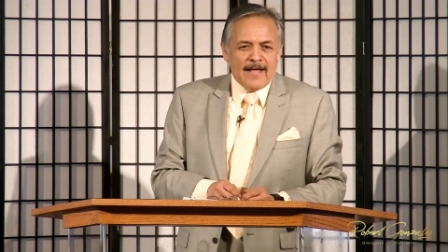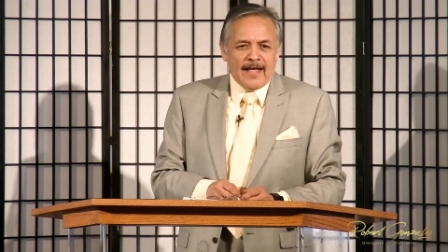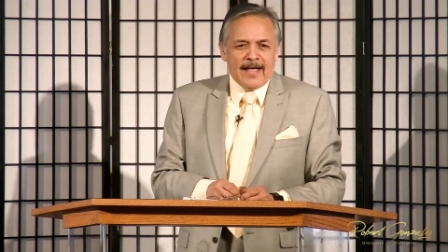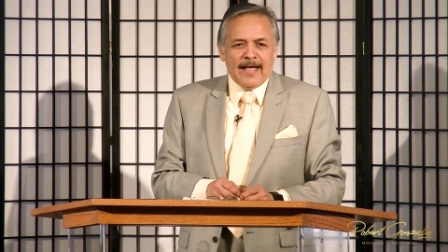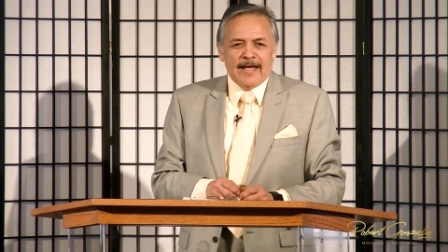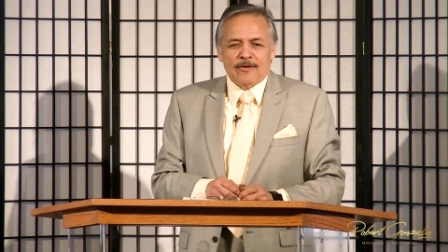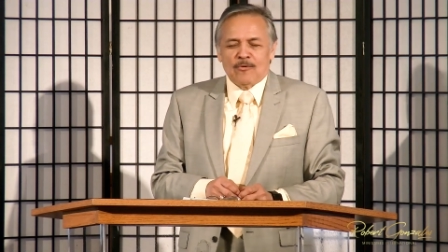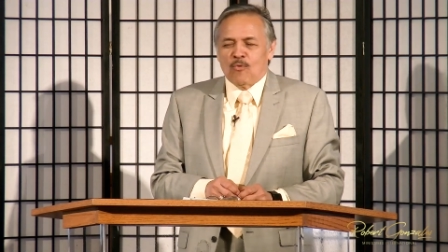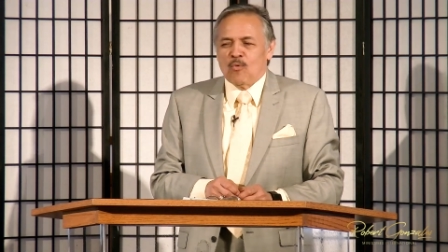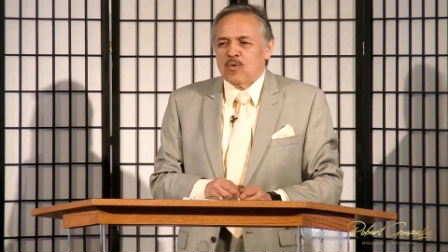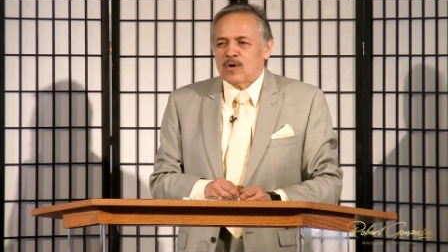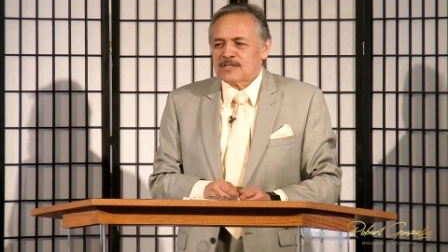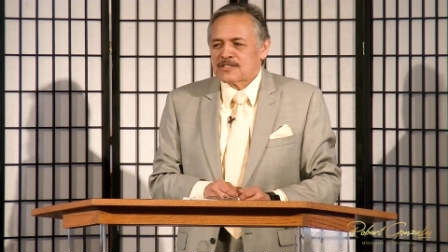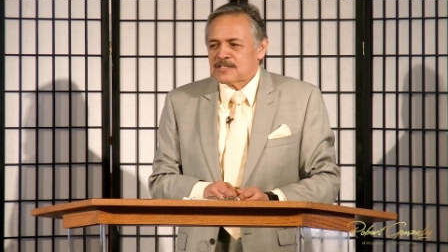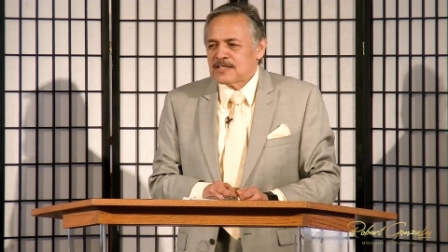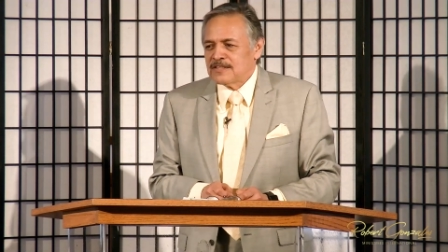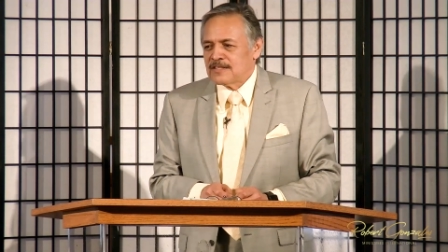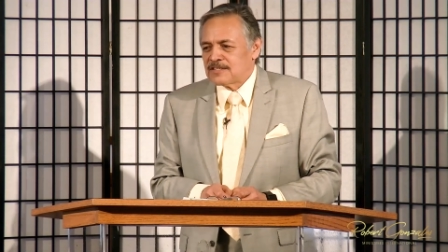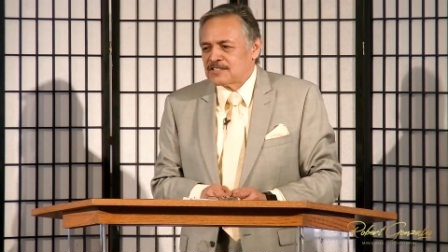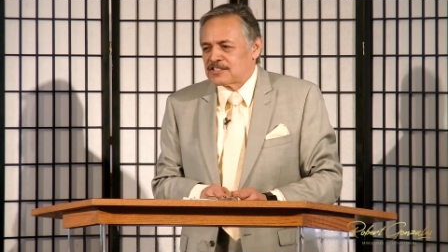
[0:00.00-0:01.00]
And
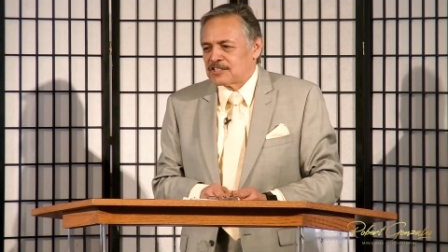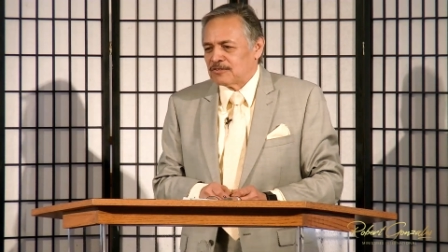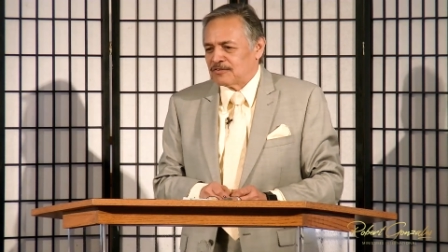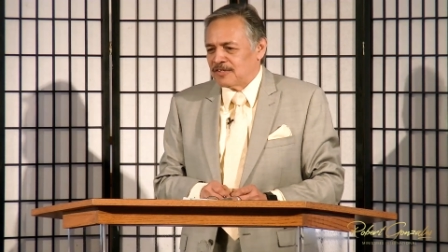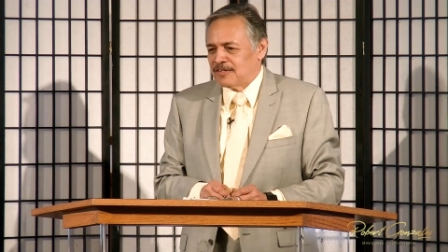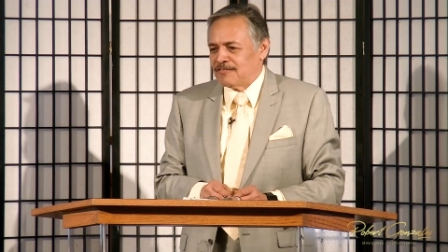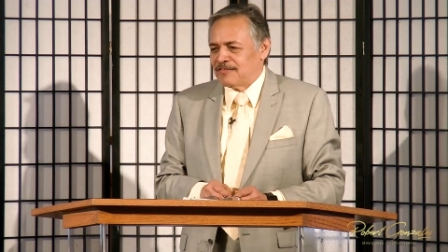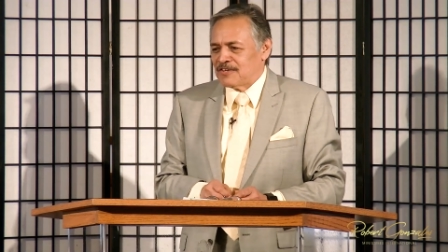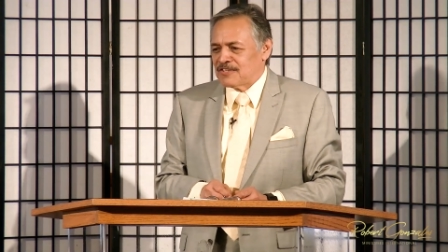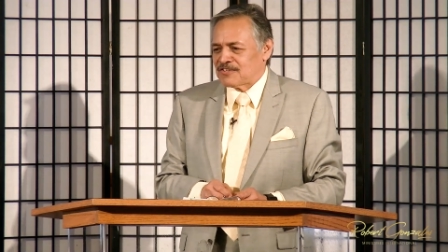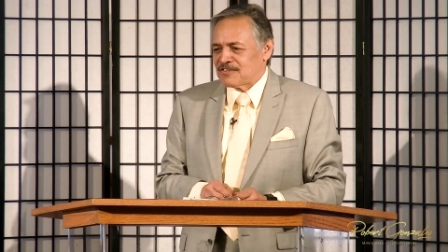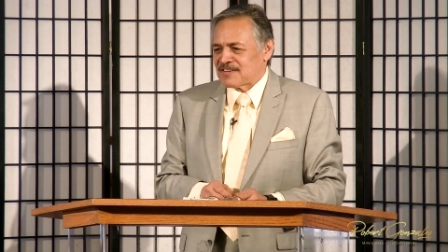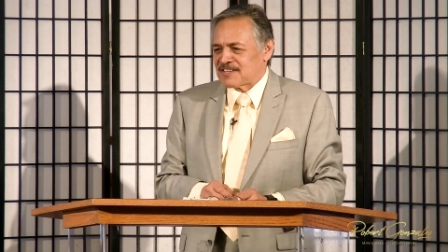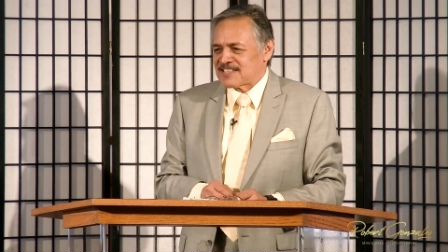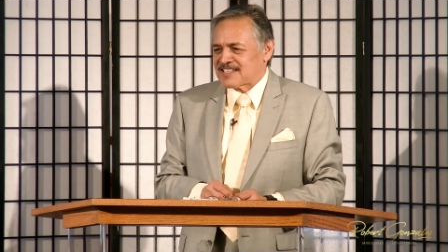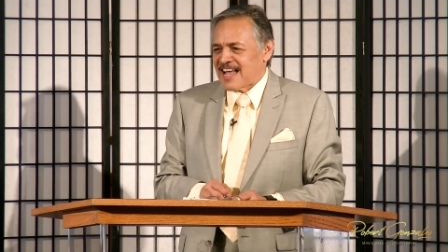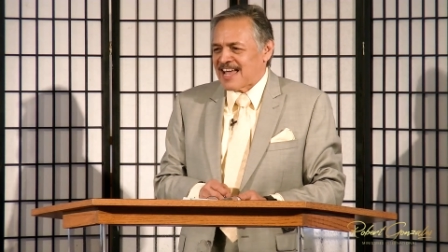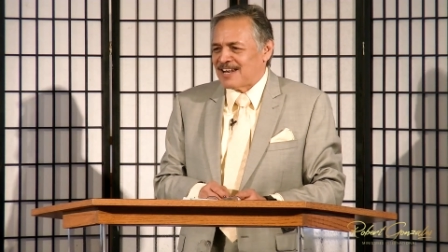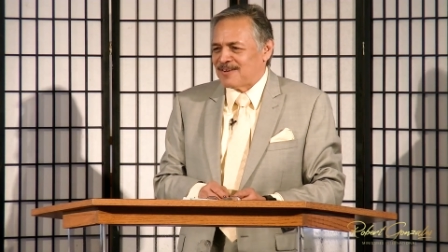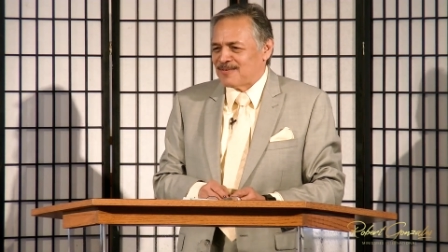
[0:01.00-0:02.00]
wasn't the children of Israel
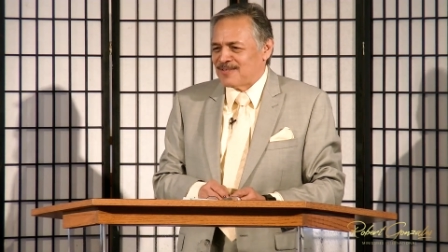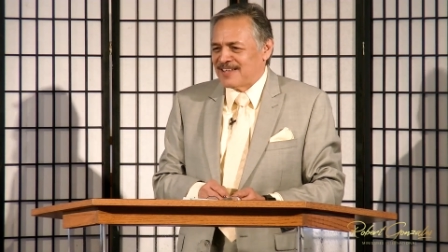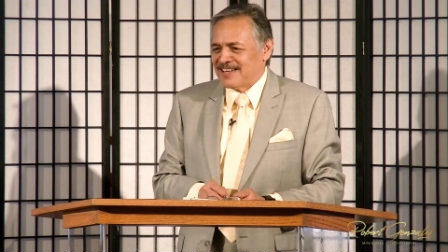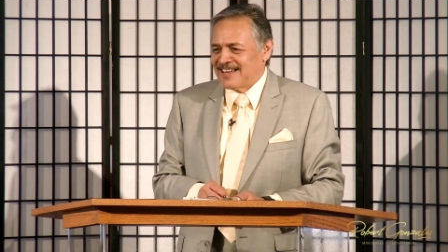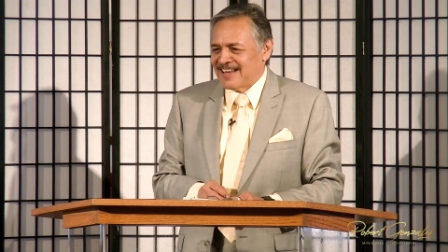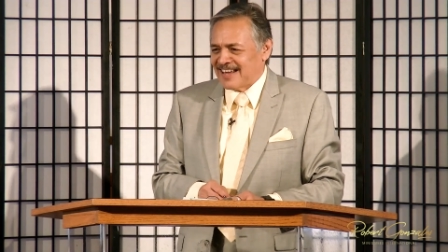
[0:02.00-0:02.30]
excited when they